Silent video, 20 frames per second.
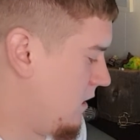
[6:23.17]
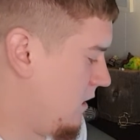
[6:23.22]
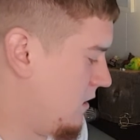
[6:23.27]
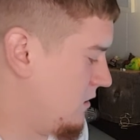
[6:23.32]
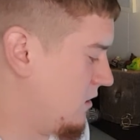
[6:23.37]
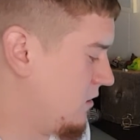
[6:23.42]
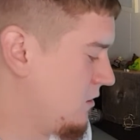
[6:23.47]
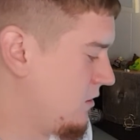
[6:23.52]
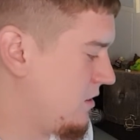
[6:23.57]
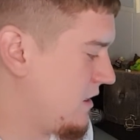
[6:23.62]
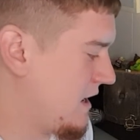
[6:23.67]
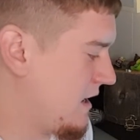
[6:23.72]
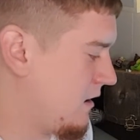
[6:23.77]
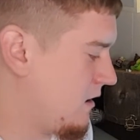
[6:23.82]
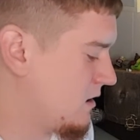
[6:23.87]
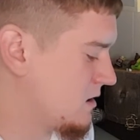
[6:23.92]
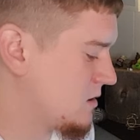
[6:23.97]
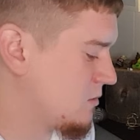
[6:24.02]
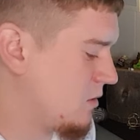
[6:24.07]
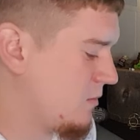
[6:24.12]
Another thing
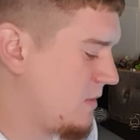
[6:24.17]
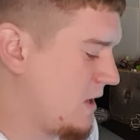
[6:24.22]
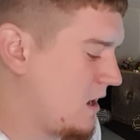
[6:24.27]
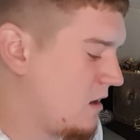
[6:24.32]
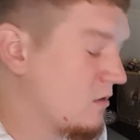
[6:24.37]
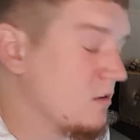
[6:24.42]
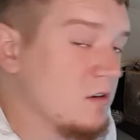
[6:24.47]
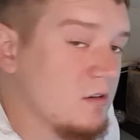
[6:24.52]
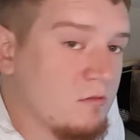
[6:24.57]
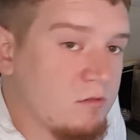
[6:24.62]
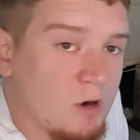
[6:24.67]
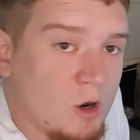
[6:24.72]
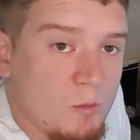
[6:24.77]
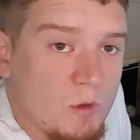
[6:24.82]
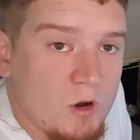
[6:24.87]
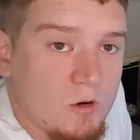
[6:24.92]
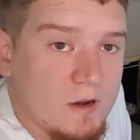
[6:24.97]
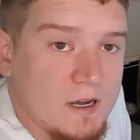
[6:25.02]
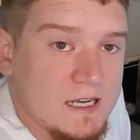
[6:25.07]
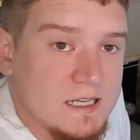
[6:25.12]
awesome about Chrome
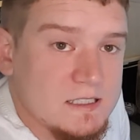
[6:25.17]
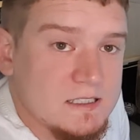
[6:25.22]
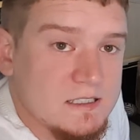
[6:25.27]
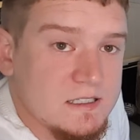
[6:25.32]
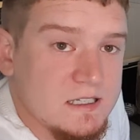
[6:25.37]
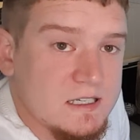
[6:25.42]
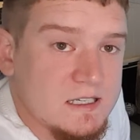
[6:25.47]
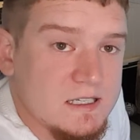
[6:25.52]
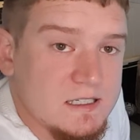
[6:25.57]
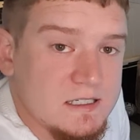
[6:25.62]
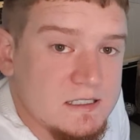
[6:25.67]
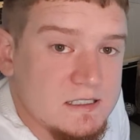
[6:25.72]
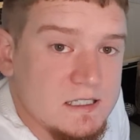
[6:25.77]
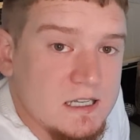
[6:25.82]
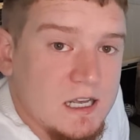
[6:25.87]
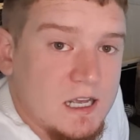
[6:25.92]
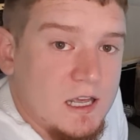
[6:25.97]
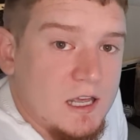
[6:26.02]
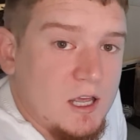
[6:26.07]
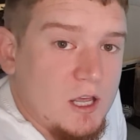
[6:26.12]
OS is
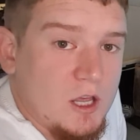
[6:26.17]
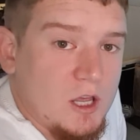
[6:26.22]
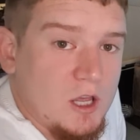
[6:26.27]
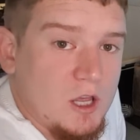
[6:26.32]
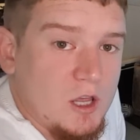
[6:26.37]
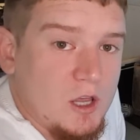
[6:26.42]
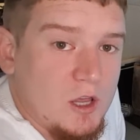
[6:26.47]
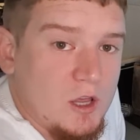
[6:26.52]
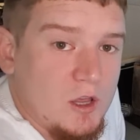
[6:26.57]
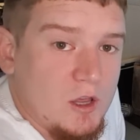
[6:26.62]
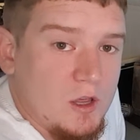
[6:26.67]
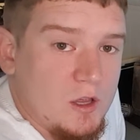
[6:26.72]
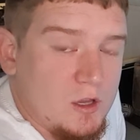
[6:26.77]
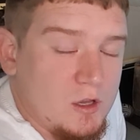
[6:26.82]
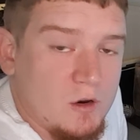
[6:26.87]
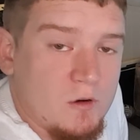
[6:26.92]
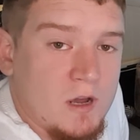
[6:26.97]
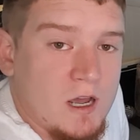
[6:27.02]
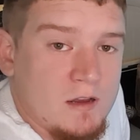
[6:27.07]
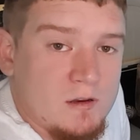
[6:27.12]
you
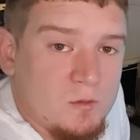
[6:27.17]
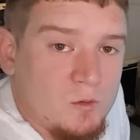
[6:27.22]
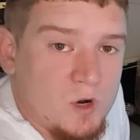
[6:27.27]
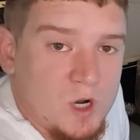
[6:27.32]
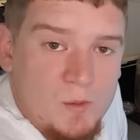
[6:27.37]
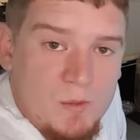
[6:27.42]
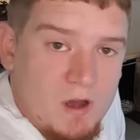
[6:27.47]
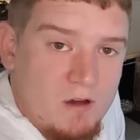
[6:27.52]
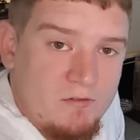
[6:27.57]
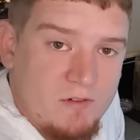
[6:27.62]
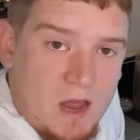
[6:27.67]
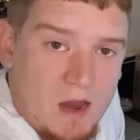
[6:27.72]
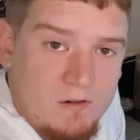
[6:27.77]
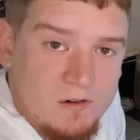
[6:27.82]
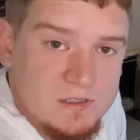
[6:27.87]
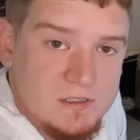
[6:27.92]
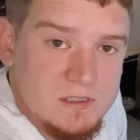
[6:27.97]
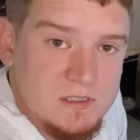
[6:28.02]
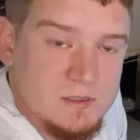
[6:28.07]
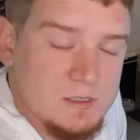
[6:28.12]
don't have to worry about
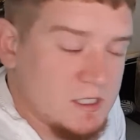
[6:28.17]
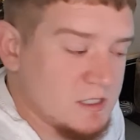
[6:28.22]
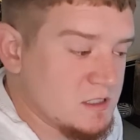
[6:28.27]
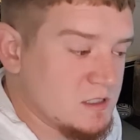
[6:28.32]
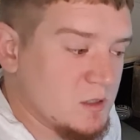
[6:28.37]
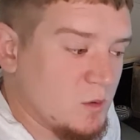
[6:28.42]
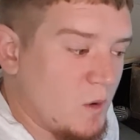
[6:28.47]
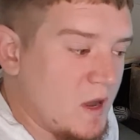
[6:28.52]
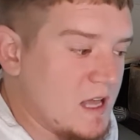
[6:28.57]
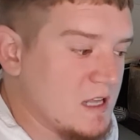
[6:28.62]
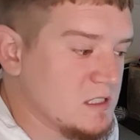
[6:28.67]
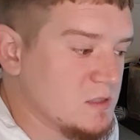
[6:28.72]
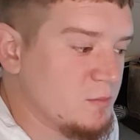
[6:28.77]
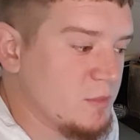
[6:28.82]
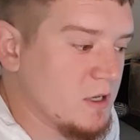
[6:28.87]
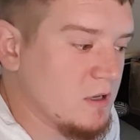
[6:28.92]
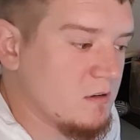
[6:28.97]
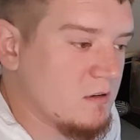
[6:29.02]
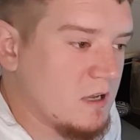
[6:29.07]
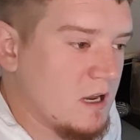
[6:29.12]
viruses, because the way it's
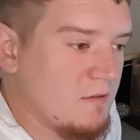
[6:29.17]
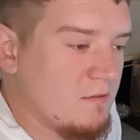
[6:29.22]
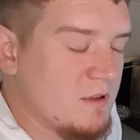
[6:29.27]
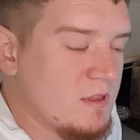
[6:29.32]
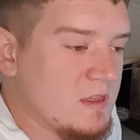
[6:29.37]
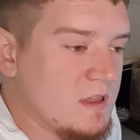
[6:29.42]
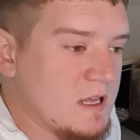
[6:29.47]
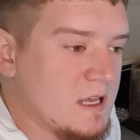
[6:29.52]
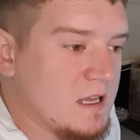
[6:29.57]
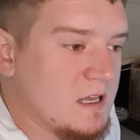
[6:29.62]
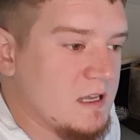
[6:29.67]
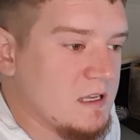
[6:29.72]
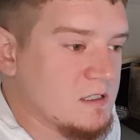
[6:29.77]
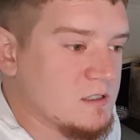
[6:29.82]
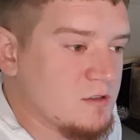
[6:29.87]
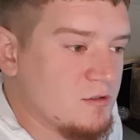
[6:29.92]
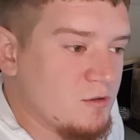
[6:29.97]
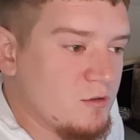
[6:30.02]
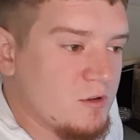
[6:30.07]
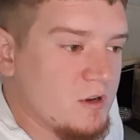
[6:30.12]
built, everything is
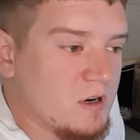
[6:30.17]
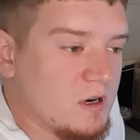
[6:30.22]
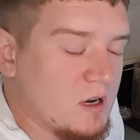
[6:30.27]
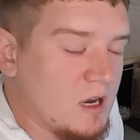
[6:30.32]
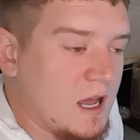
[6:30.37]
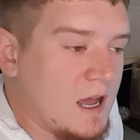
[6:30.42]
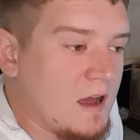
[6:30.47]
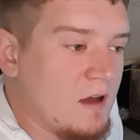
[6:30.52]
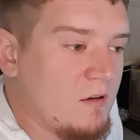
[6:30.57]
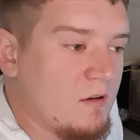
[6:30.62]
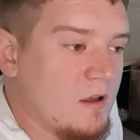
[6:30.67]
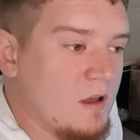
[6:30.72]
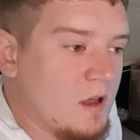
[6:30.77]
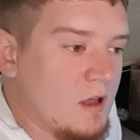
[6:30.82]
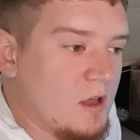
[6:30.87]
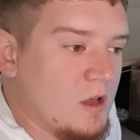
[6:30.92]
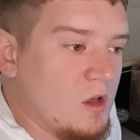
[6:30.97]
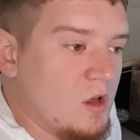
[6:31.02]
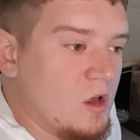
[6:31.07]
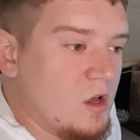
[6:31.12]
through their cloud.
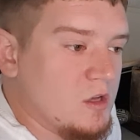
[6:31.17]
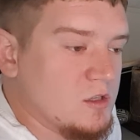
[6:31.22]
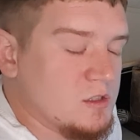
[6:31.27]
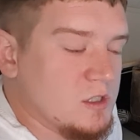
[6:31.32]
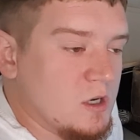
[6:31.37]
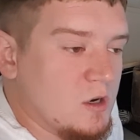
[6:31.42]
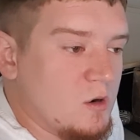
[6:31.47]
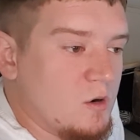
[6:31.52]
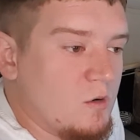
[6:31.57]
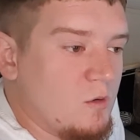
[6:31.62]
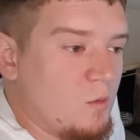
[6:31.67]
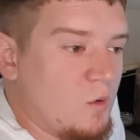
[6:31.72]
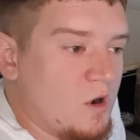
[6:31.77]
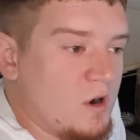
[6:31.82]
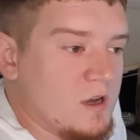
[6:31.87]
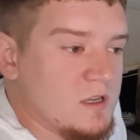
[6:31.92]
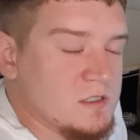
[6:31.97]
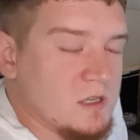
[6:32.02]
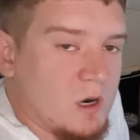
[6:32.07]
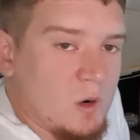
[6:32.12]
So
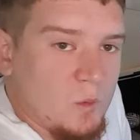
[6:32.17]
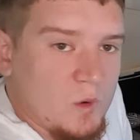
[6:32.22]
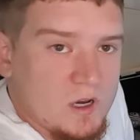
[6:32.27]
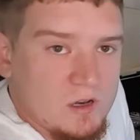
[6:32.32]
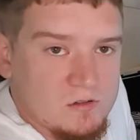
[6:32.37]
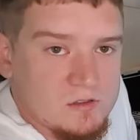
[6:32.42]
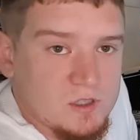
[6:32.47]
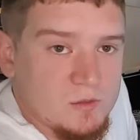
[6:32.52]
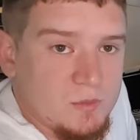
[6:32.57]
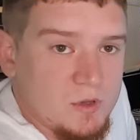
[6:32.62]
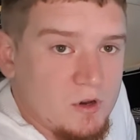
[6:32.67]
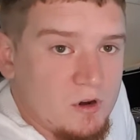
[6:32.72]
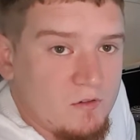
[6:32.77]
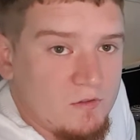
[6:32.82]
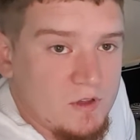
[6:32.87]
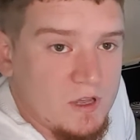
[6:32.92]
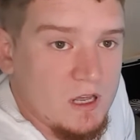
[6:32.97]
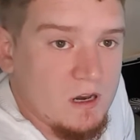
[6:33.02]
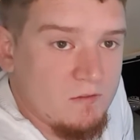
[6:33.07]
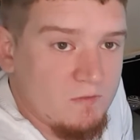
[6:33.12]
whereas on a Windows computer,
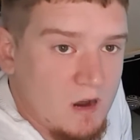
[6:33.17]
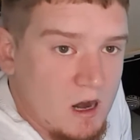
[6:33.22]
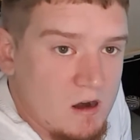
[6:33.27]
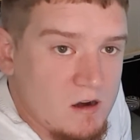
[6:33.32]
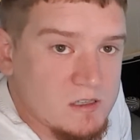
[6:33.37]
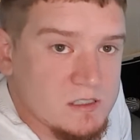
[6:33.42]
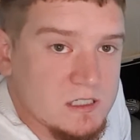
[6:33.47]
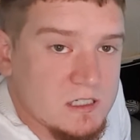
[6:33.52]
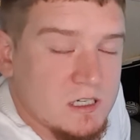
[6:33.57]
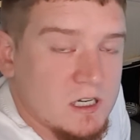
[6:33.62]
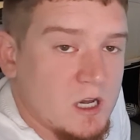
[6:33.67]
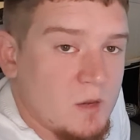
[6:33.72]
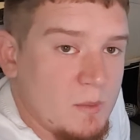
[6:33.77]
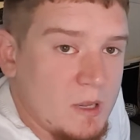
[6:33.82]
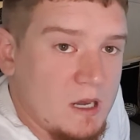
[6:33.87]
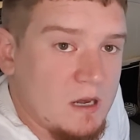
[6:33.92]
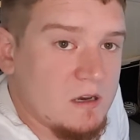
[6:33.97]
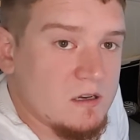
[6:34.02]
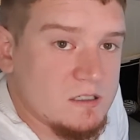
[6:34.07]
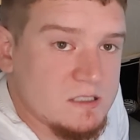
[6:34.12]
if you get a virus that can come
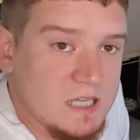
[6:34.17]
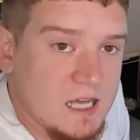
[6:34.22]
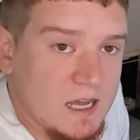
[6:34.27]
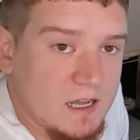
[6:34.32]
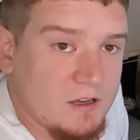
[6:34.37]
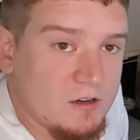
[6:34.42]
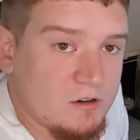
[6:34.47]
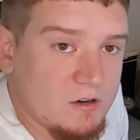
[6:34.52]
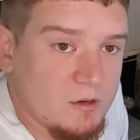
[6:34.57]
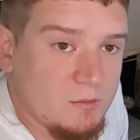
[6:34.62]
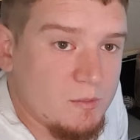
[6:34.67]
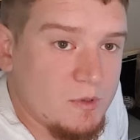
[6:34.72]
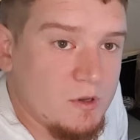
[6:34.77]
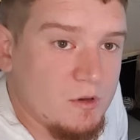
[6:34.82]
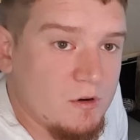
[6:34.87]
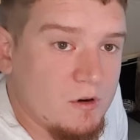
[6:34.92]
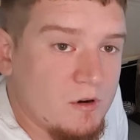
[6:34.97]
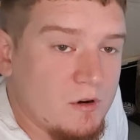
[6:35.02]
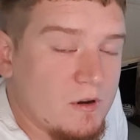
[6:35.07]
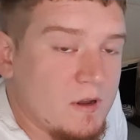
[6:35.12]
in and attack your
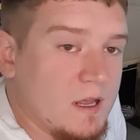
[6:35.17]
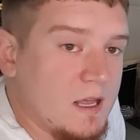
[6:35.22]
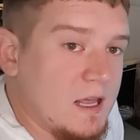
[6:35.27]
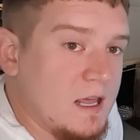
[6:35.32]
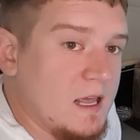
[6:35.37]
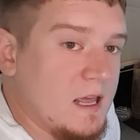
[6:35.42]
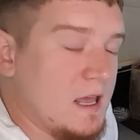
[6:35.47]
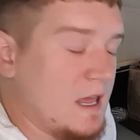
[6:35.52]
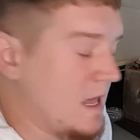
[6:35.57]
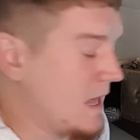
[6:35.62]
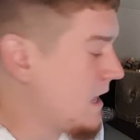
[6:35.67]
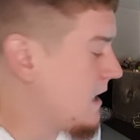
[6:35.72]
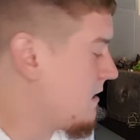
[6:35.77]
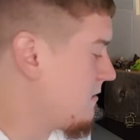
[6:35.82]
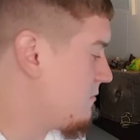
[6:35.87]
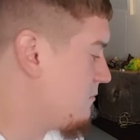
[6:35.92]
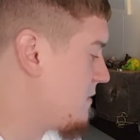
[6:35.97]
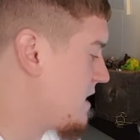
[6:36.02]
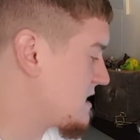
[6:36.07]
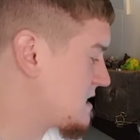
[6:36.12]
computer
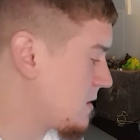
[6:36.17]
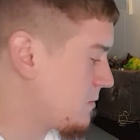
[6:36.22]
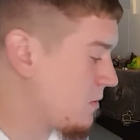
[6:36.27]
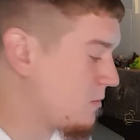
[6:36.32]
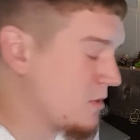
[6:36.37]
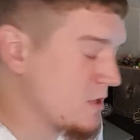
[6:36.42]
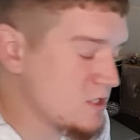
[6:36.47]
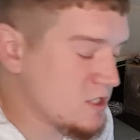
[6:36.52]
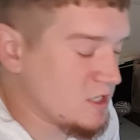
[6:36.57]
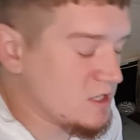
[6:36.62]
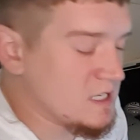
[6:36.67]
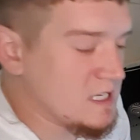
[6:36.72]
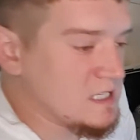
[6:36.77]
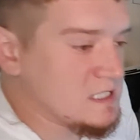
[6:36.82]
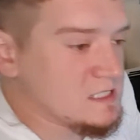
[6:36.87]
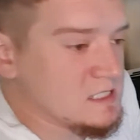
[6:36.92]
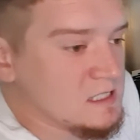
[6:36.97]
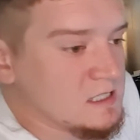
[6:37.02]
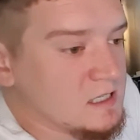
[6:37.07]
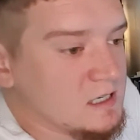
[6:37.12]
and mess up a bunch of
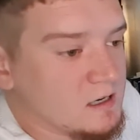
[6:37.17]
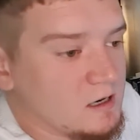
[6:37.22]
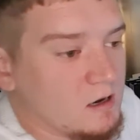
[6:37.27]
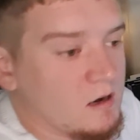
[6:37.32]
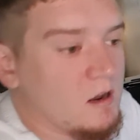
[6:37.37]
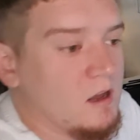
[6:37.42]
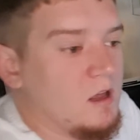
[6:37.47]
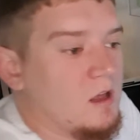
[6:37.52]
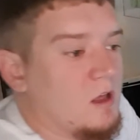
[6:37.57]
things in there,